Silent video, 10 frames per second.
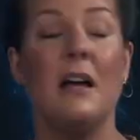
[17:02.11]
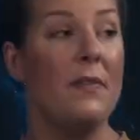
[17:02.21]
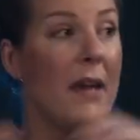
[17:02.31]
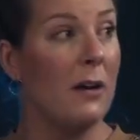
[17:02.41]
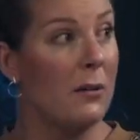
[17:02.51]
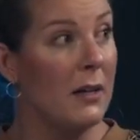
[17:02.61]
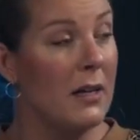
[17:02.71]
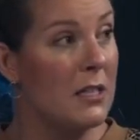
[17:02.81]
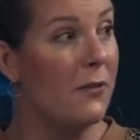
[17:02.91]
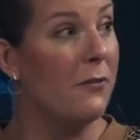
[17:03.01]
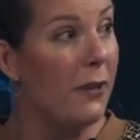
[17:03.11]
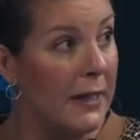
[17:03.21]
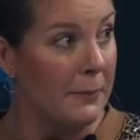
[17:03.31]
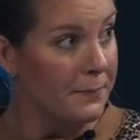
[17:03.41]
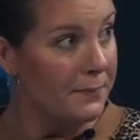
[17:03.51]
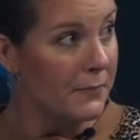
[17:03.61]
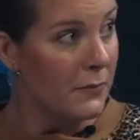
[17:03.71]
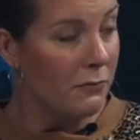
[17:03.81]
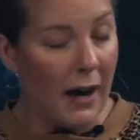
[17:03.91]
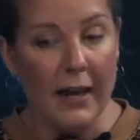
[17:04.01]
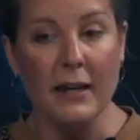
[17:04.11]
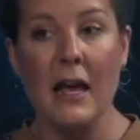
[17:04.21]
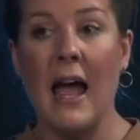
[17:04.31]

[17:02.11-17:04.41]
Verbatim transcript: that is for freedom. Yeah. Right?